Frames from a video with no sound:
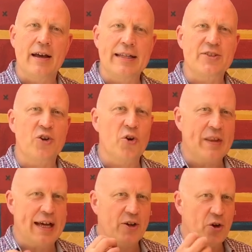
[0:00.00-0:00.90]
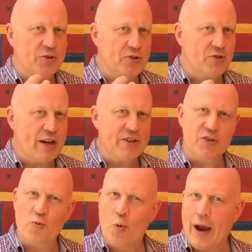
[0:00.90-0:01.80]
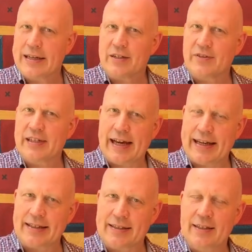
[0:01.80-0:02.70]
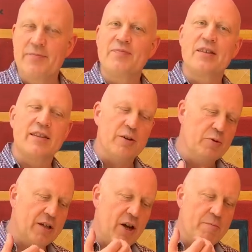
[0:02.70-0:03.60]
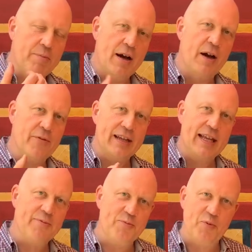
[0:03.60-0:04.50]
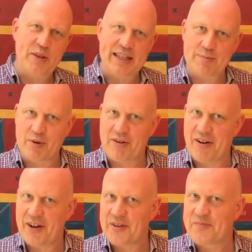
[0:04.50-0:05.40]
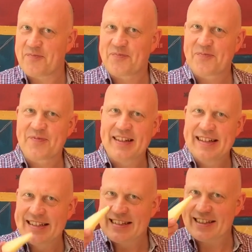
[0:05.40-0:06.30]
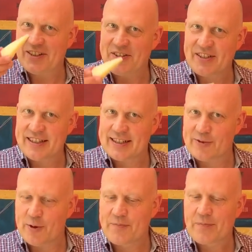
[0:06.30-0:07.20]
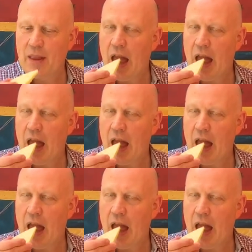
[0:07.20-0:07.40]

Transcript: and it's got that concentration and weighted taste that will go perfectly with this Barolo. So cheers everyone.